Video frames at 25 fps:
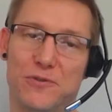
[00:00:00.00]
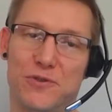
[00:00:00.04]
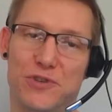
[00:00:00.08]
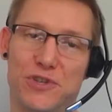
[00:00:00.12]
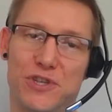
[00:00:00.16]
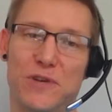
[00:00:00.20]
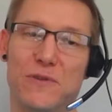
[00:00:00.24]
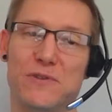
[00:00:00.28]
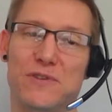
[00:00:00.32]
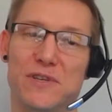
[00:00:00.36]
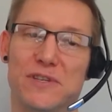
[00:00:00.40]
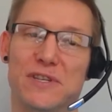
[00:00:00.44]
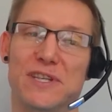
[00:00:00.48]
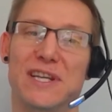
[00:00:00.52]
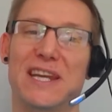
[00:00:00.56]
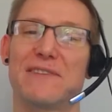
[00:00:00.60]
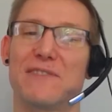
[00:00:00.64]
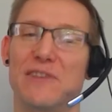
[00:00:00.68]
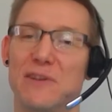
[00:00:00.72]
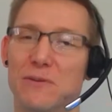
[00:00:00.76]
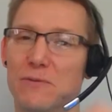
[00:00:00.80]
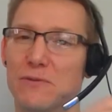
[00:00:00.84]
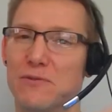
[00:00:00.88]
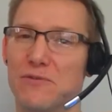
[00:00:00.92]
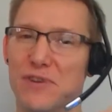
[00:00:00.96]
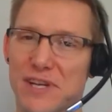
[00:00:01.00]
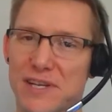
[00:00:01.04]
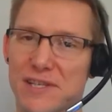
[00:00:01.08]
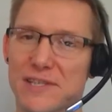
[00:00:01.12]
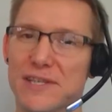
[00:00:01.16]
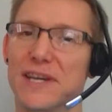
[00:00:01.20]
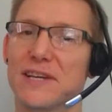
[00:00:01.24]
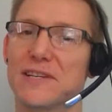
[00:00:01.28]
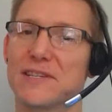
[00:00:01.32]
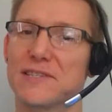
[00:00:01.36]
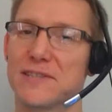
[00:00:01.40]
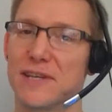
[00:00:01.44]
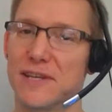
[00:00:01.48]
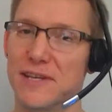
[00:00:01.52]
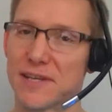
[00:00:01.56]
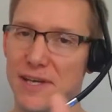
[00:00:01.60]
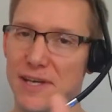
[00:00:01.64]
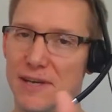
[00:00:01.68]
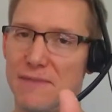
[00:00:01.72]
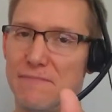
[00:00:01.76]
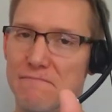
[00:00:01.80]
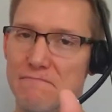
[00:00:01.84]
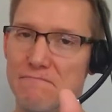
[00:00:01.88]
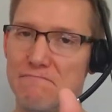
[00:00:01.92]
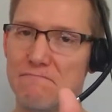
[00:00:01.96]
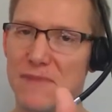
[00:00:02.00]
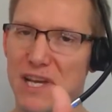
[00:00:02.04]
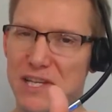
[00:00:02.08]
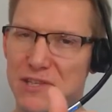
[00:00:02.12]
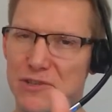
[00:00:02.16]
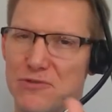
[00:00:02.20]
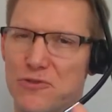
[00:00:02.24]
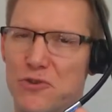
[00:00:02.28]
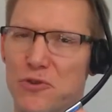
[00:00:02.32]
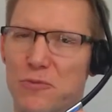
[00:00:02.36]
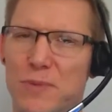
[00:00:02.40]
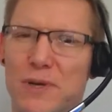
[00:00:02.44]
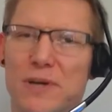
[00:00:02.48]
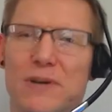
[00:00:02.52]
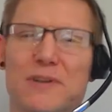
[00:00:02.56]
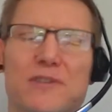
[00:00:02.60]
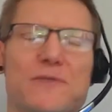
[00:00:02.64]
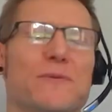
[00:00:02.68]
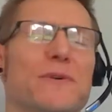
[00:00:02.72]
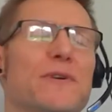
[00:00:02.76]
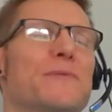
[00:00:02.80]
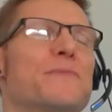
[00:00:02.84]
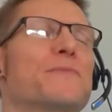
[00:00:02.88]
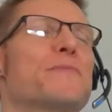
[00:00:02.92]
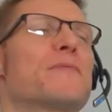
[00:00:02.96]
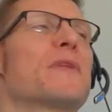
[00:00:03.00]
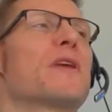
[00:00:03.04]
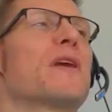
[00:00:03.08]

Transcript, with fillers: you're choosing to give you little green ticks and say, "Yep, yeah, that's strong yeah. password."